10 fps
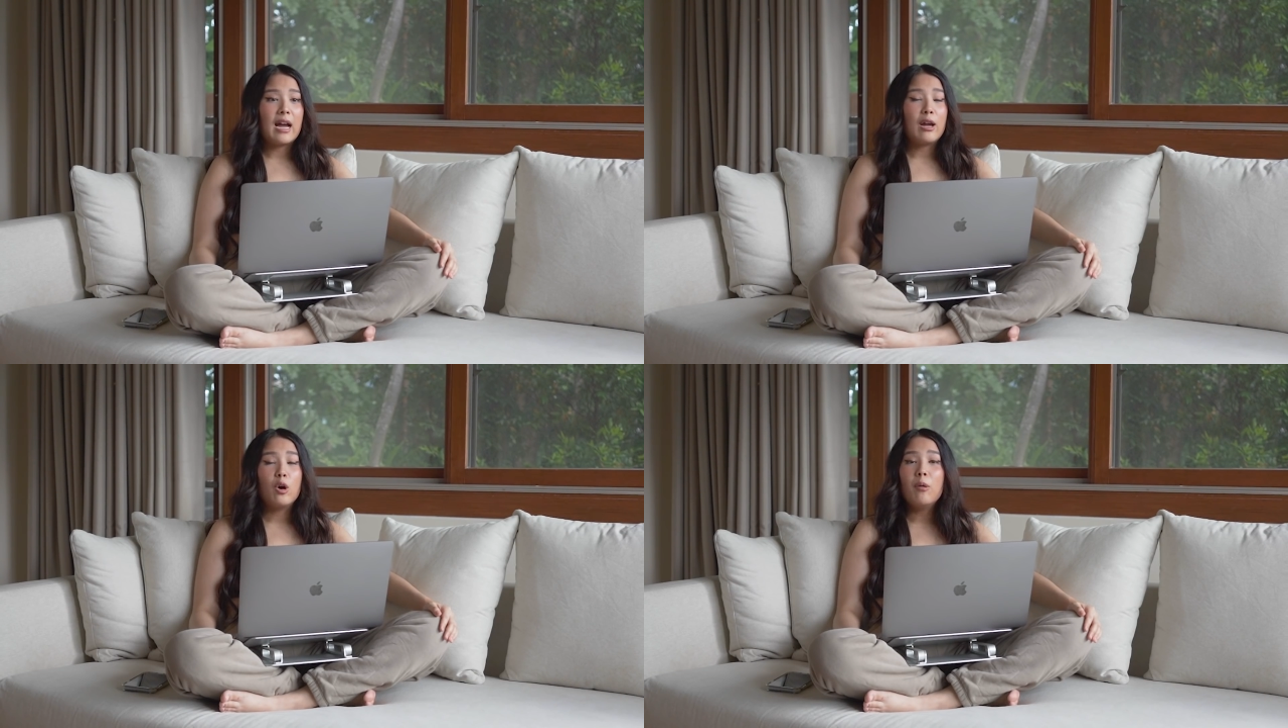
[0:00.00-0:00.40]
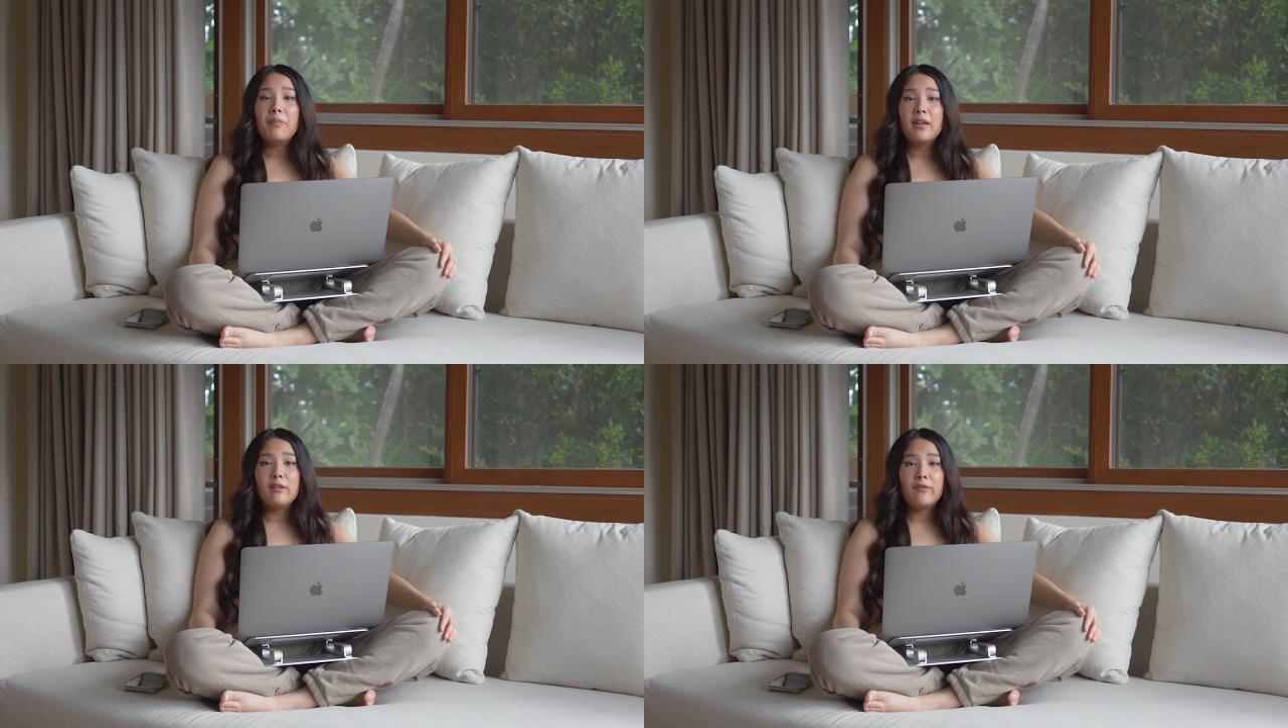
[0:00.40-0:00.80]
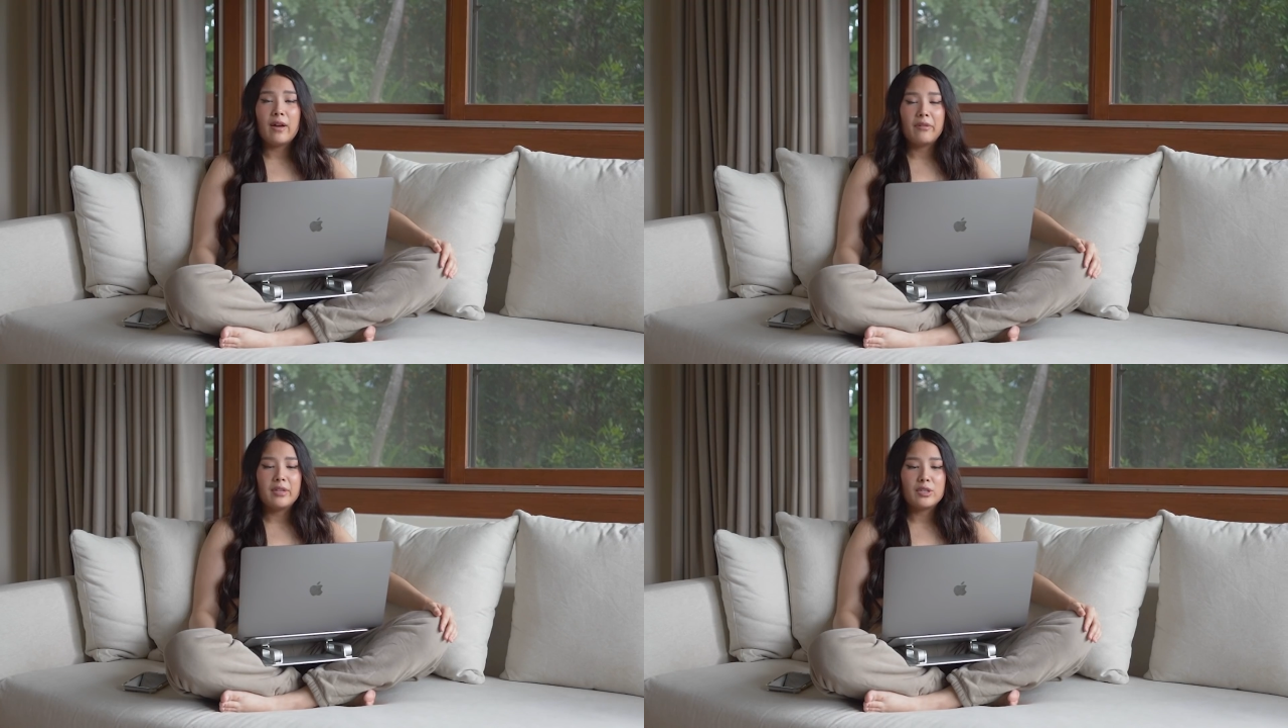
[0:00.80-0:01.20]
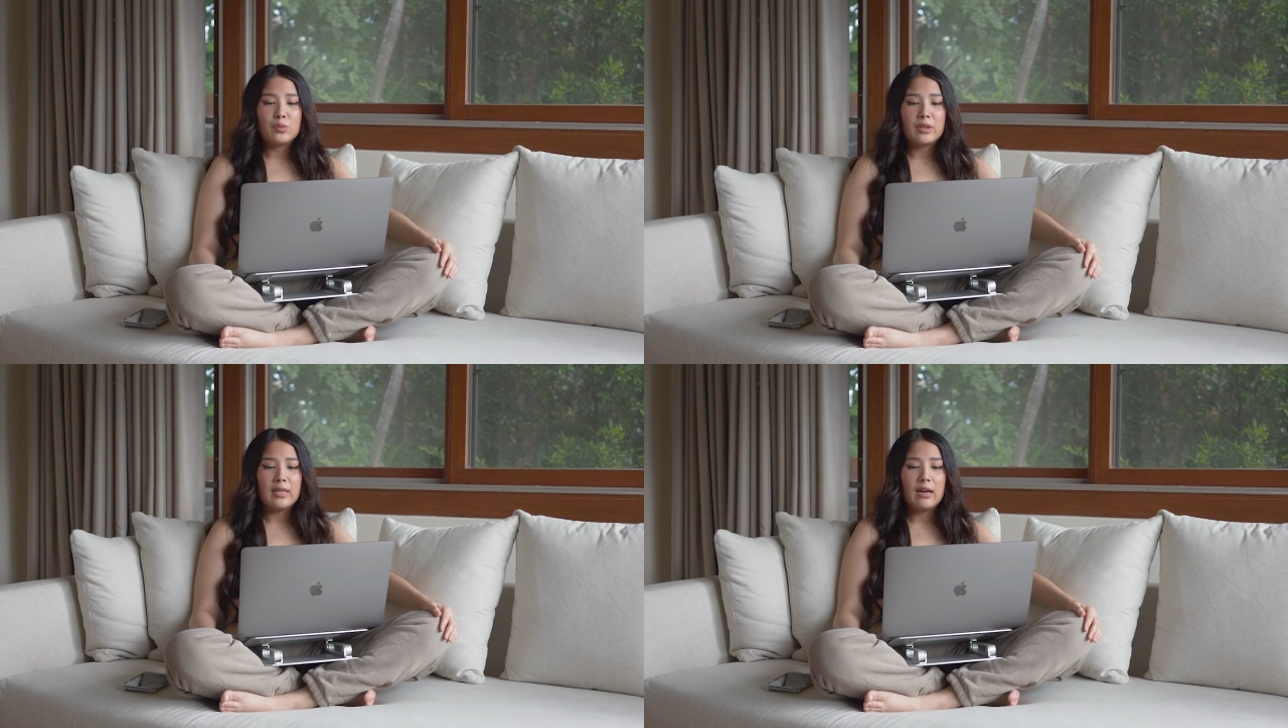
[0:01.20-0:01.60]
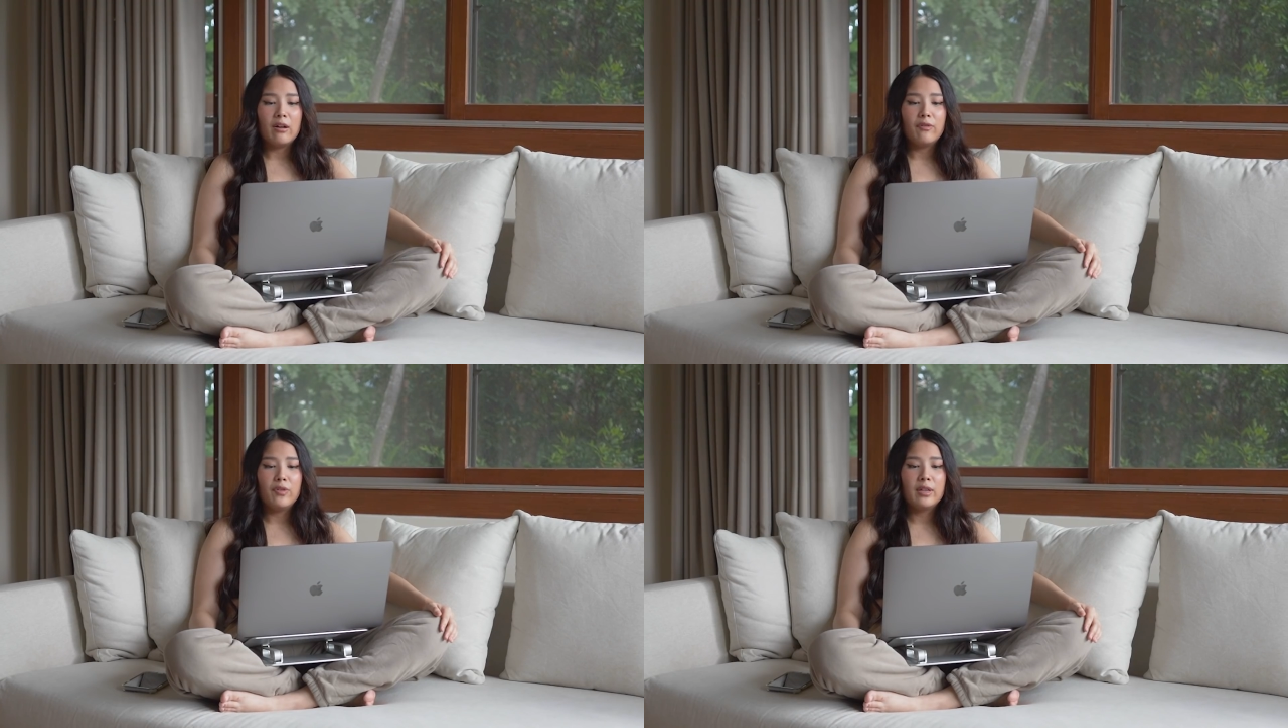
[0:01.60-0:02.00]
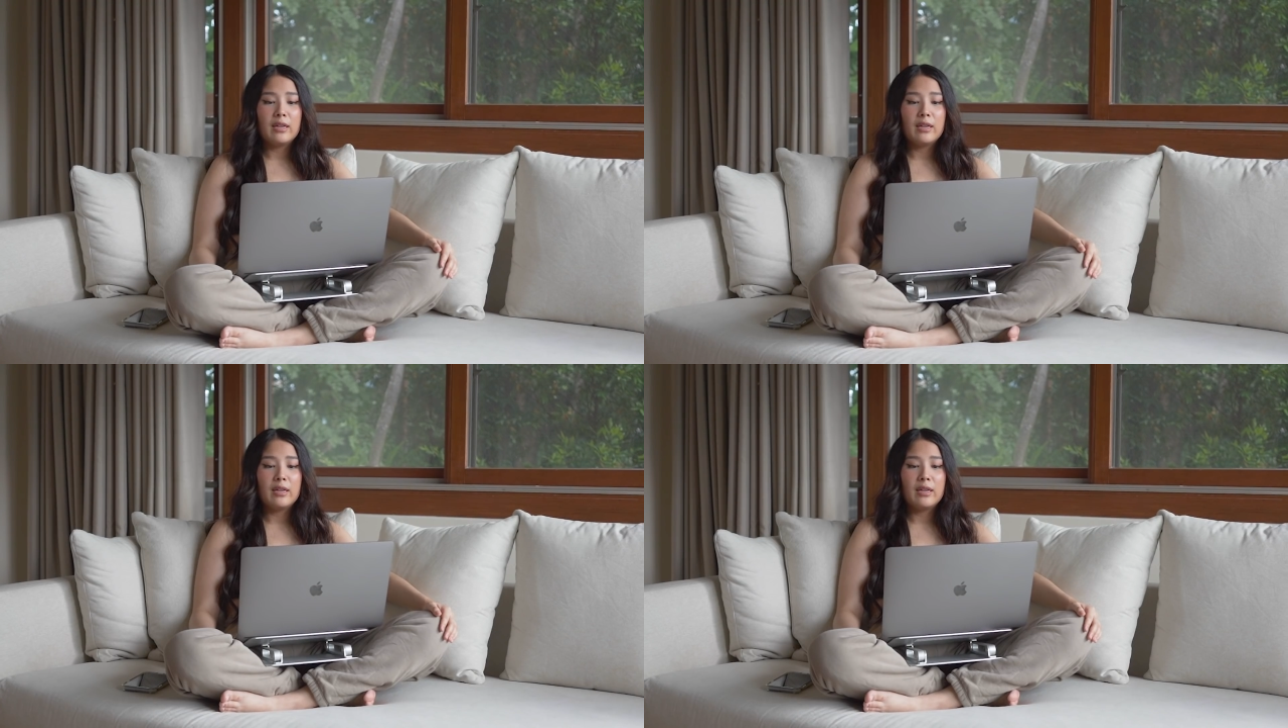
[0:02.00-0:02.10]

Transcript: I hope that you found this really helpful.